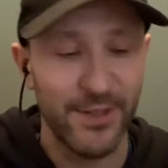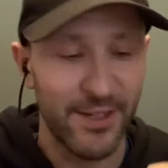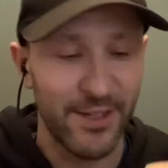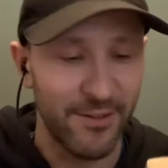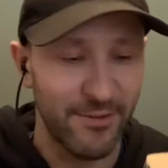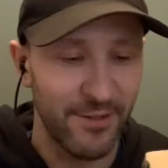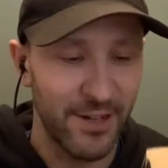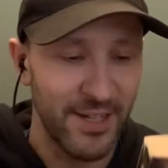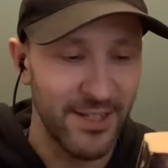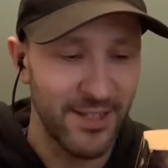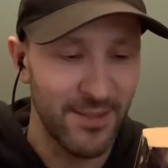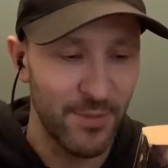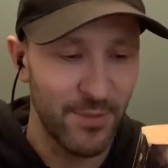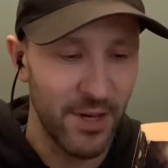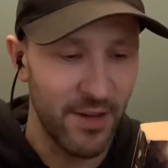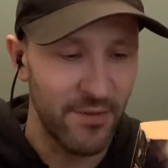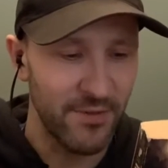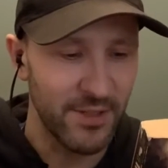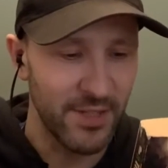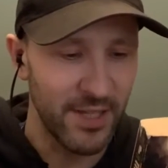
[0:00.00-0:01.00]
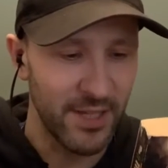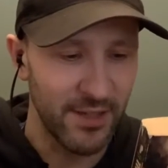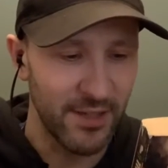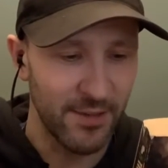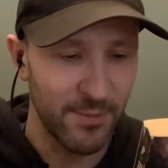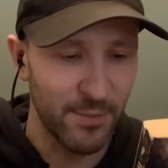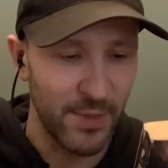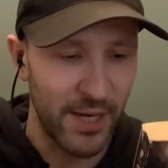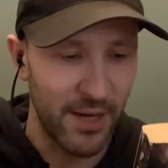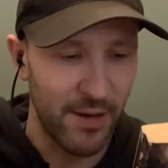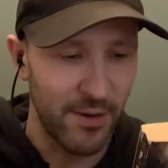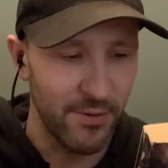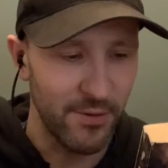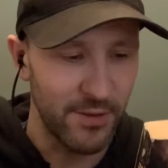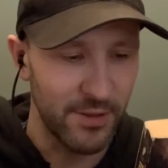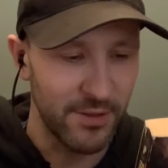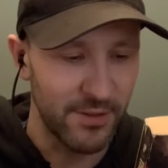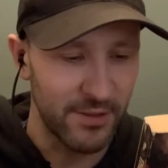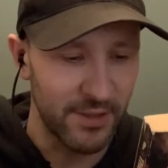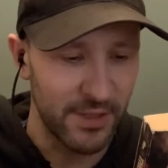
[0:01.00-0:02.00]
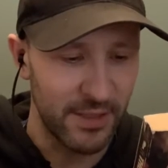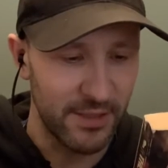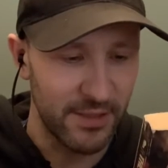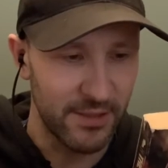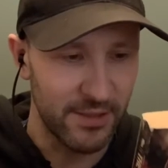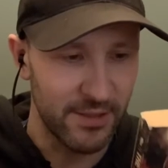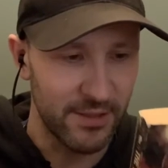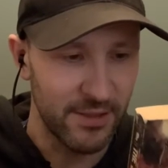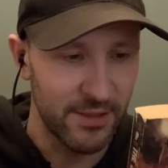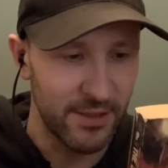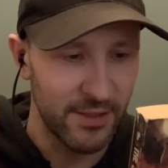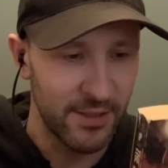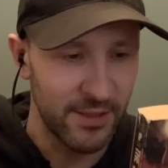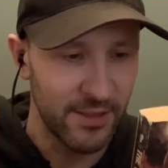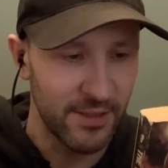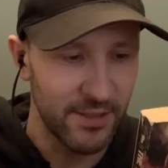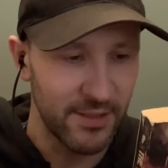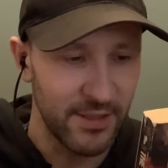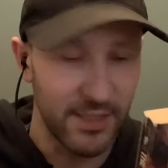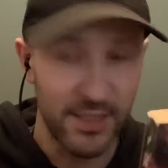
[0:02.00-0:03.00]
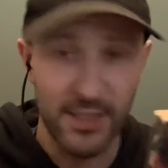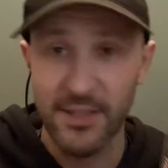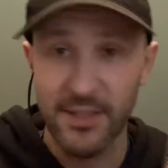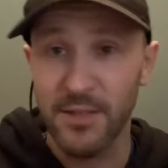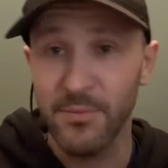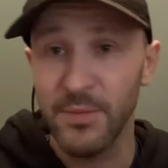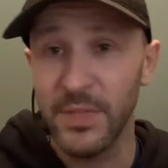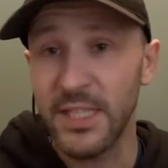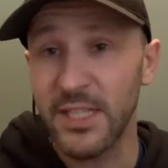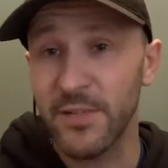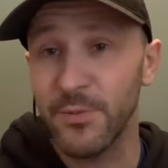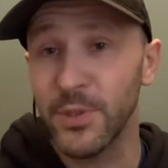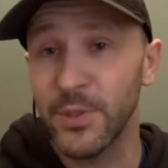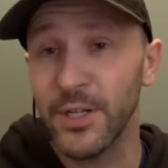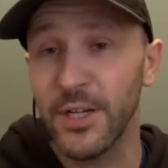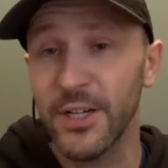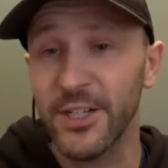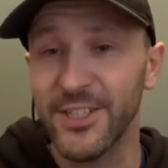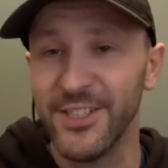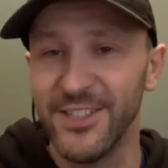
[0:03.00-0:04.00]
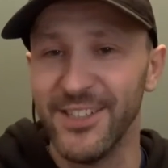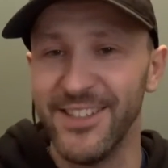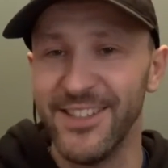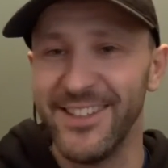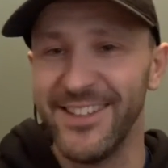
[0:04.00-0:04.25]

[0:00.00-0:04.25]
rise above and take power and seize the means of production.